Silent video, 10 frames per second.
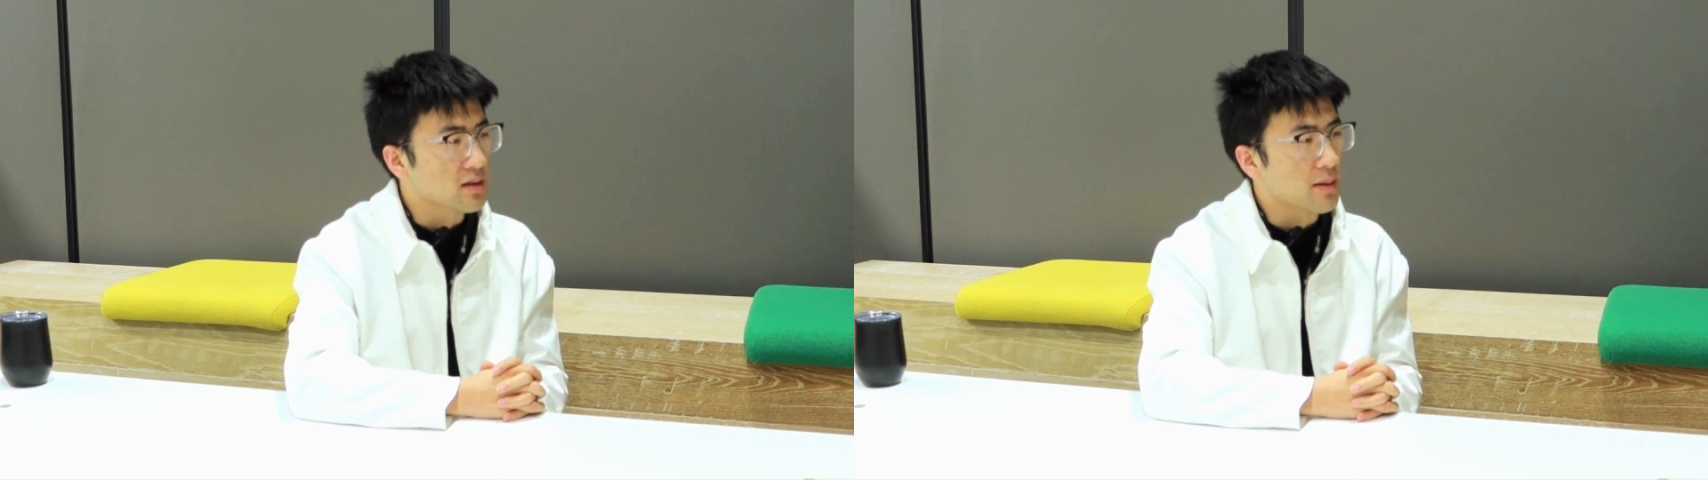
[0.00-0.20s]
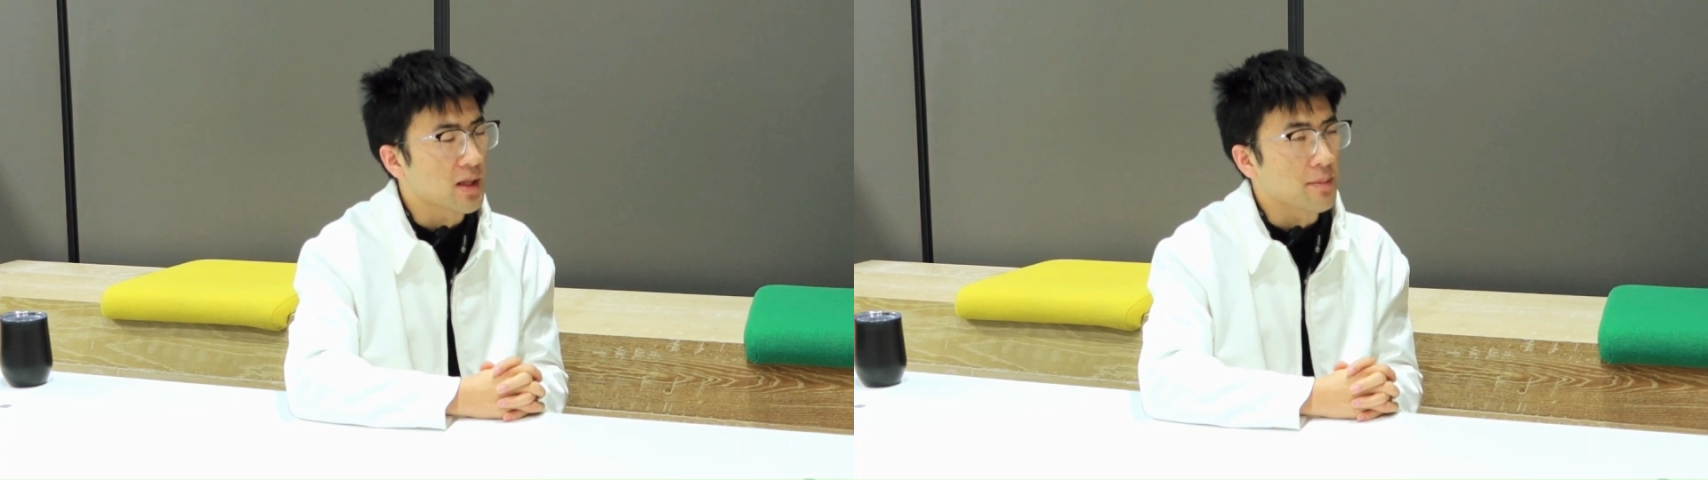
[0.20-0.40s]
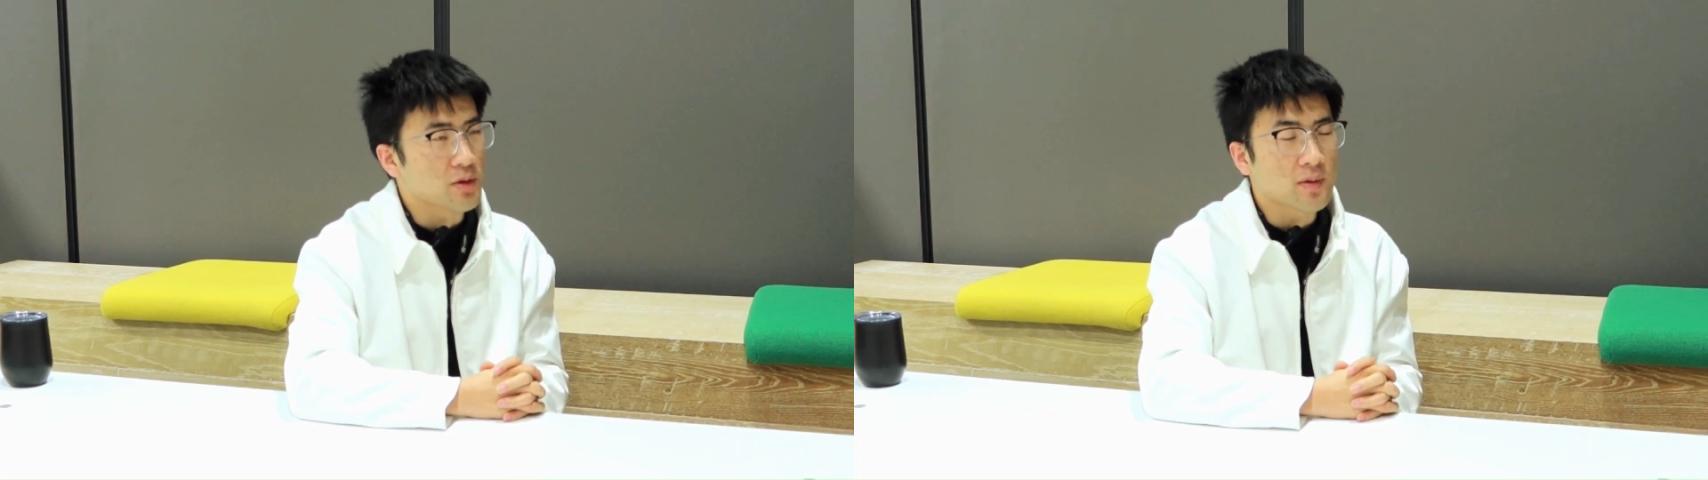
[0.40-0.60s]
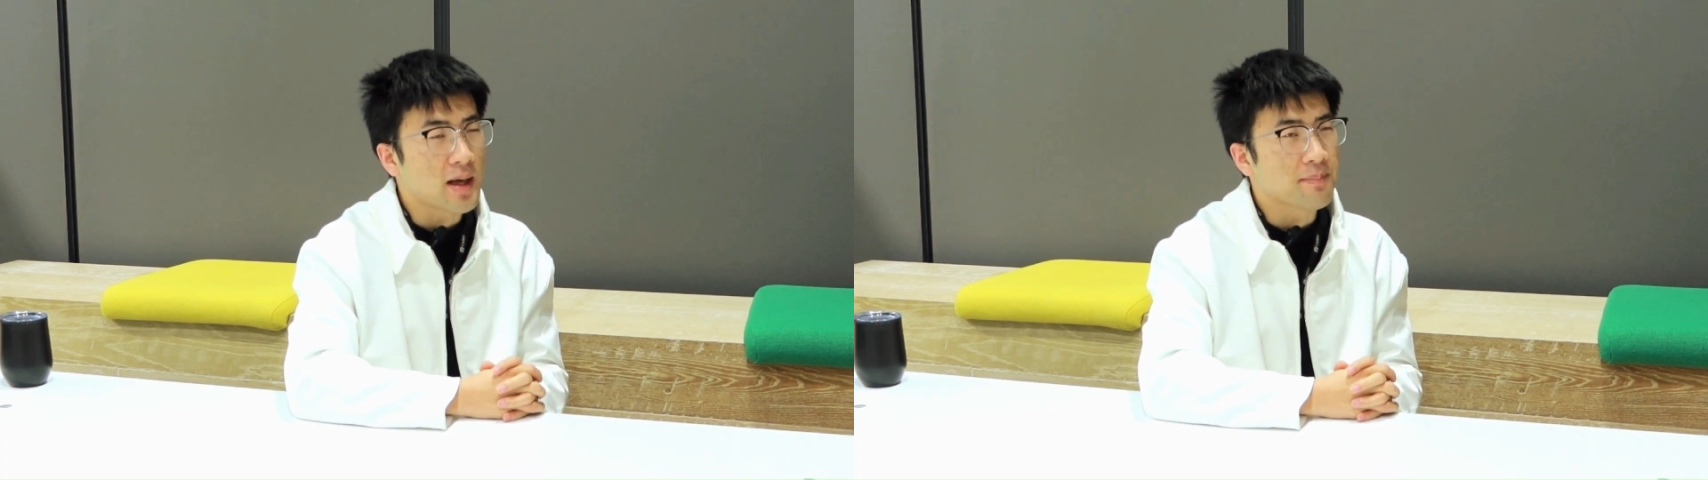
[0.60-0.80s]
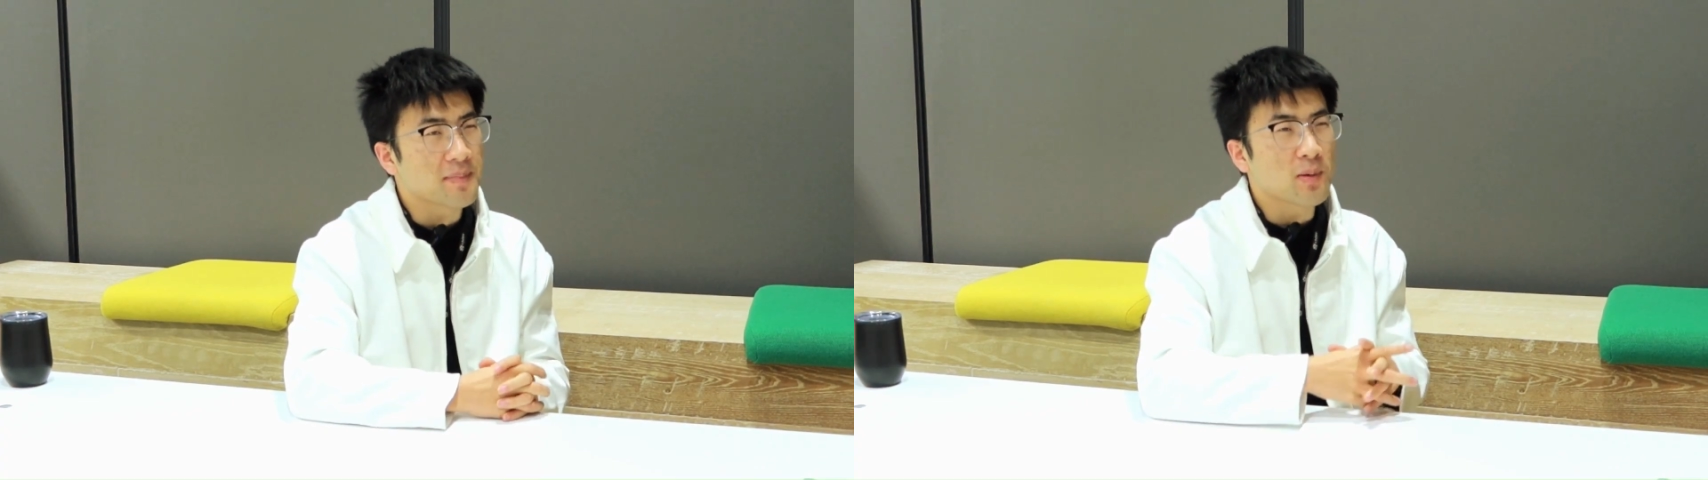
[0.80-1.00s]
Sometimes you
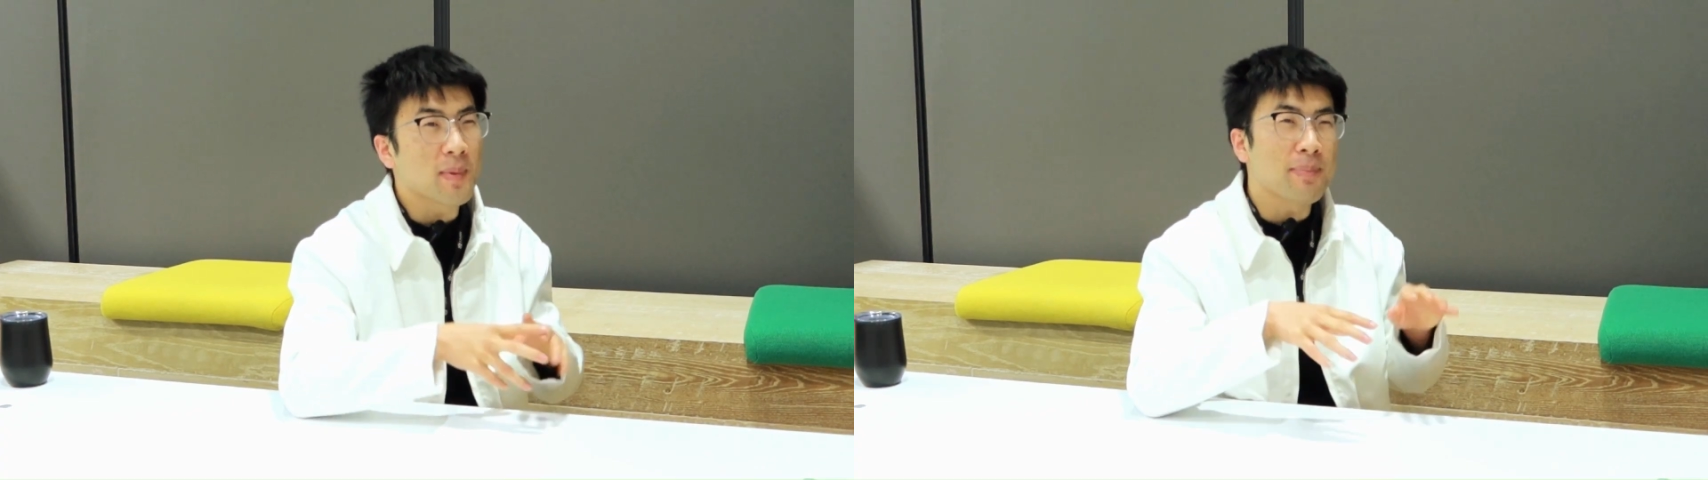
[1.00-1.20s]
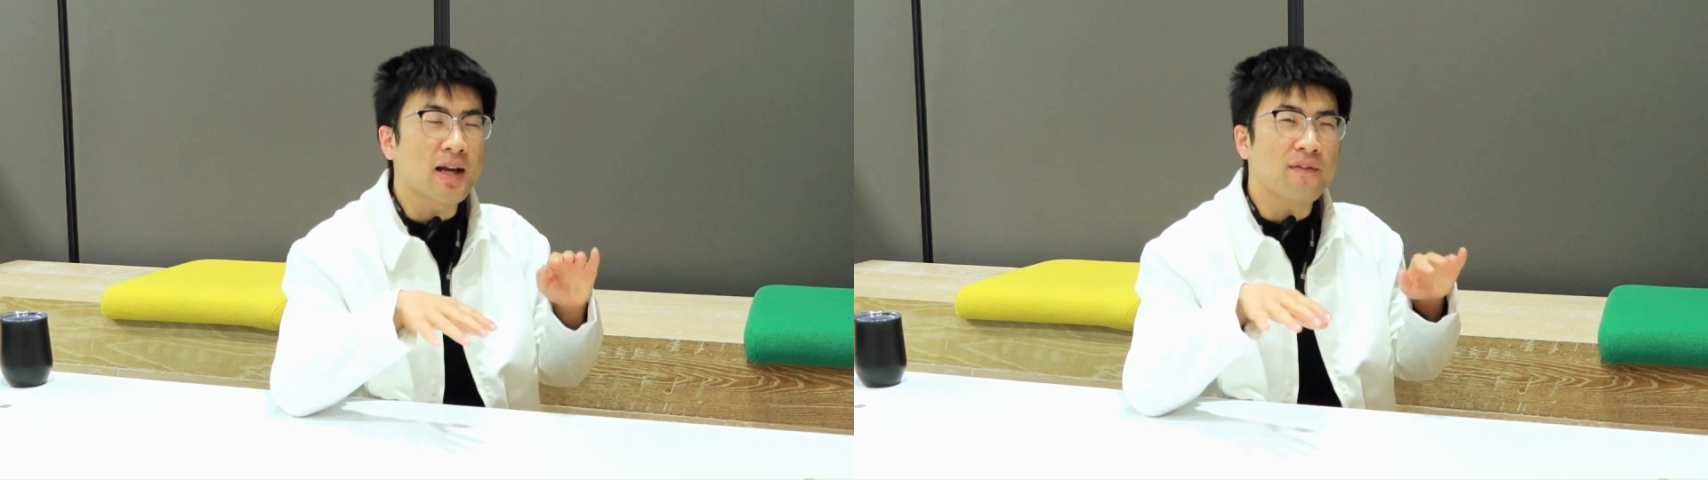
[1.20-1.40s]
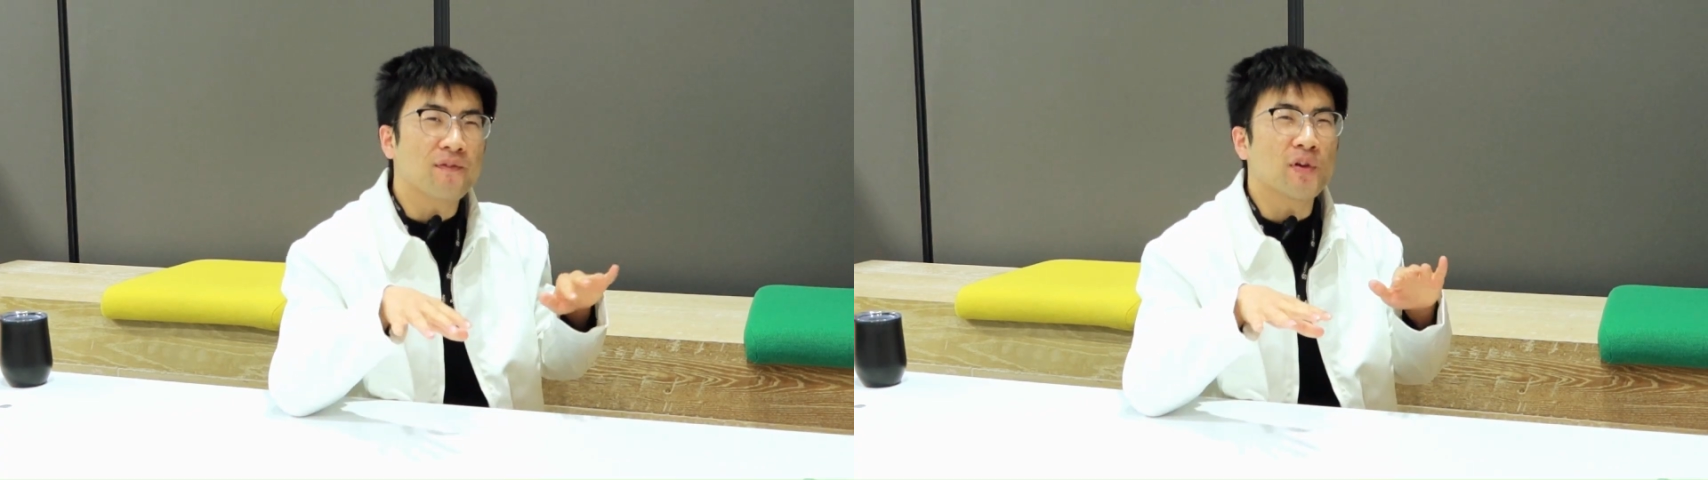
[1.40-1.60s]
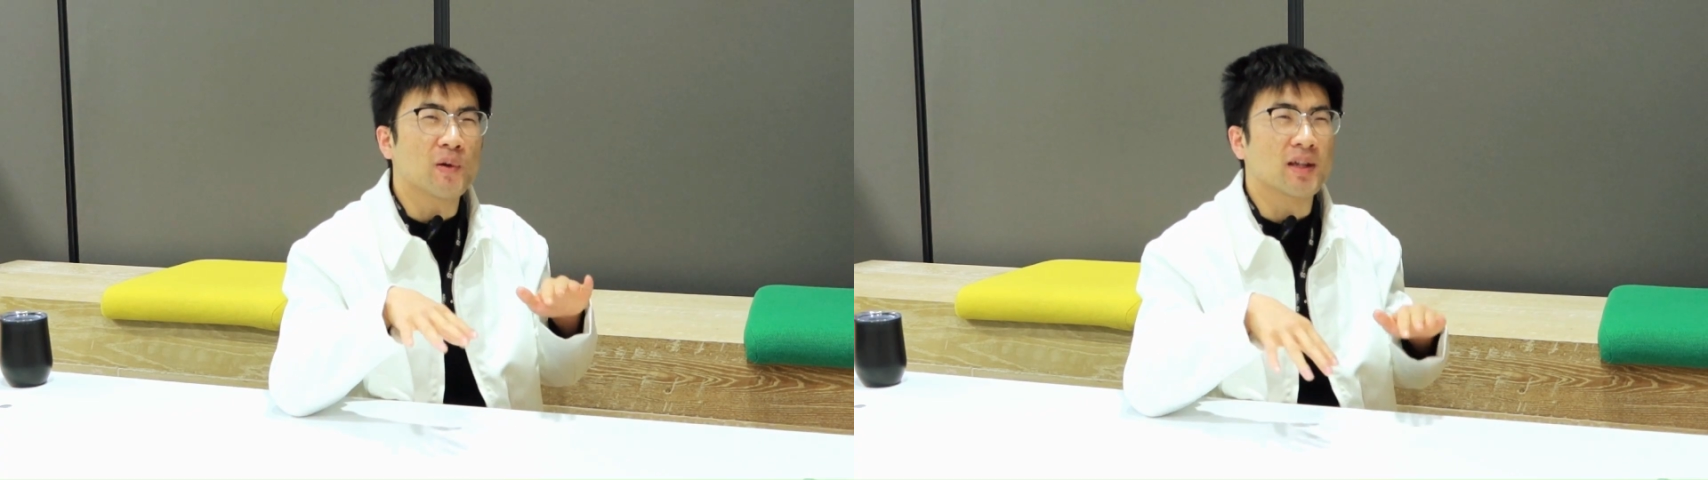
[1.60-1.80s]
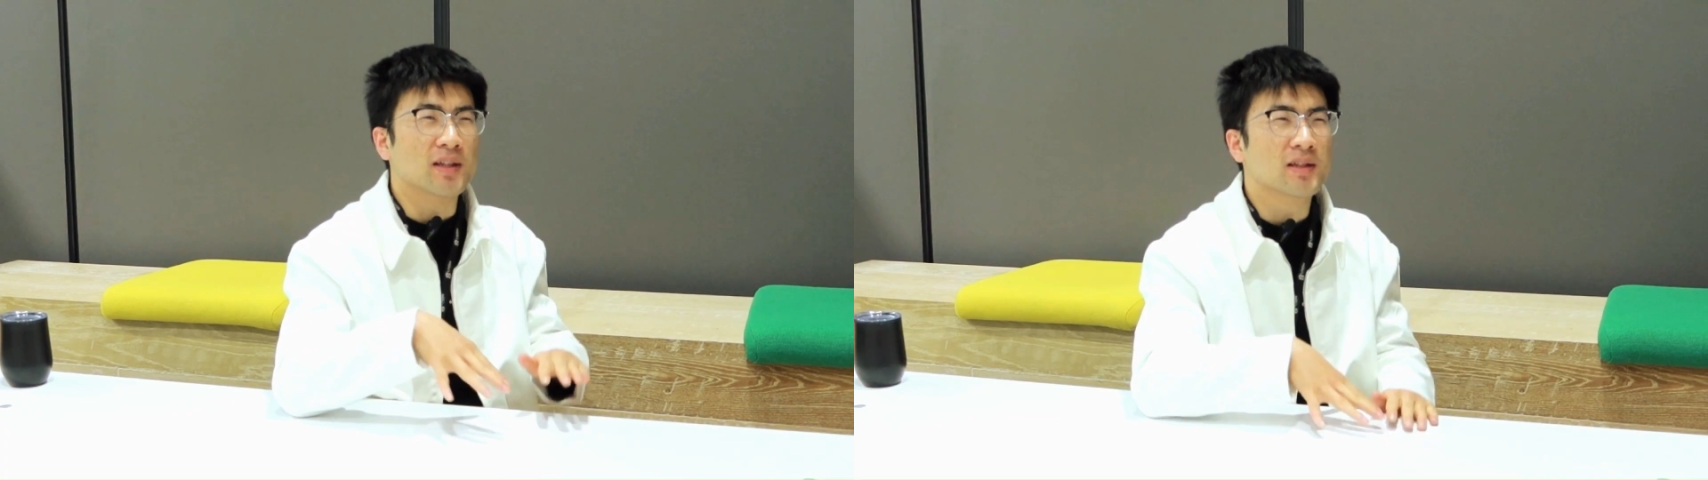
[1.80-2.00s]
maybe can
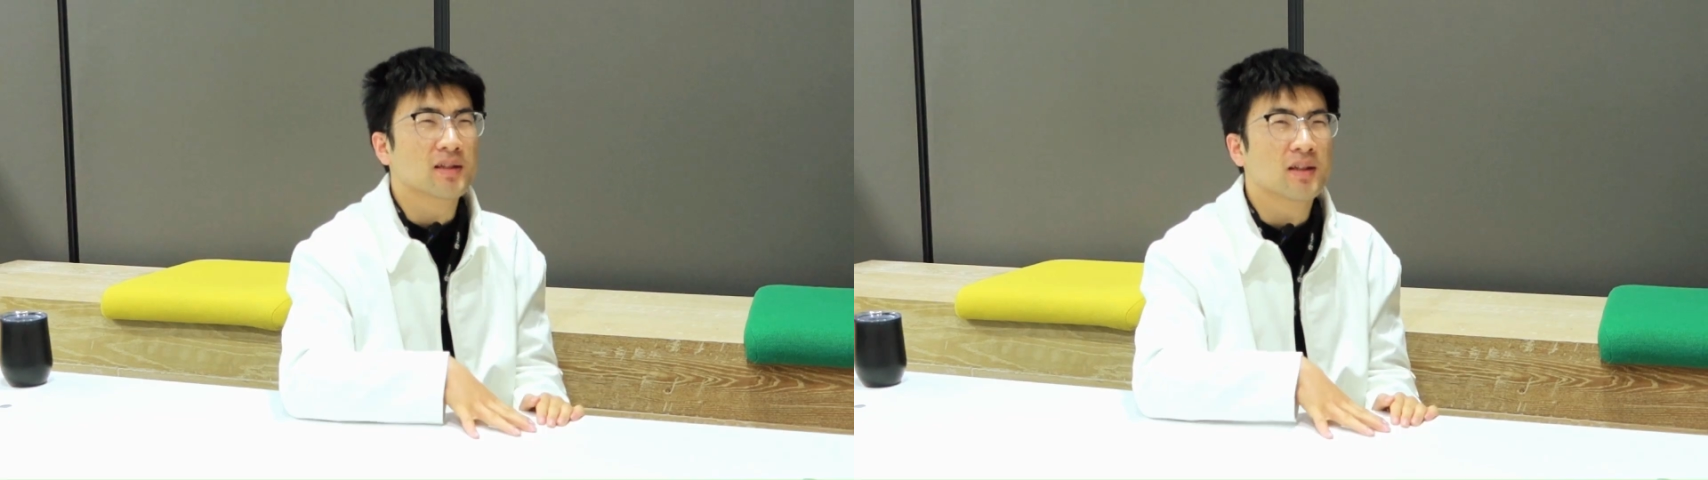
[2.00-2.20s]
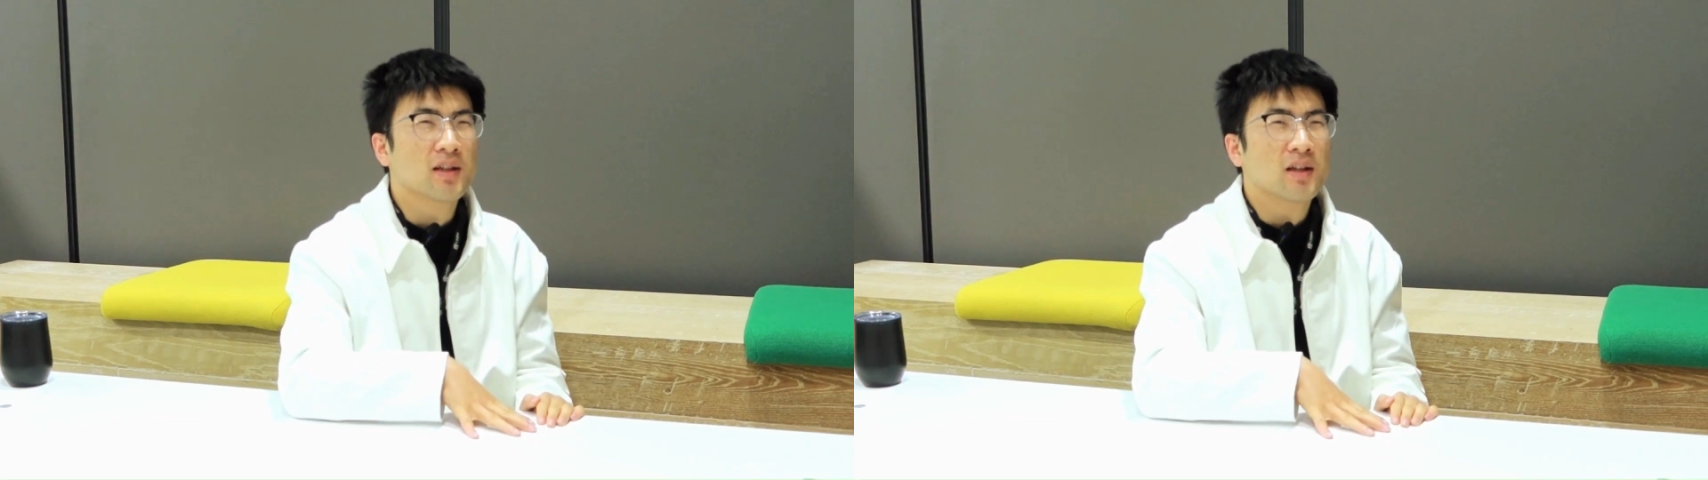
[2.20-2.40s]
feel it,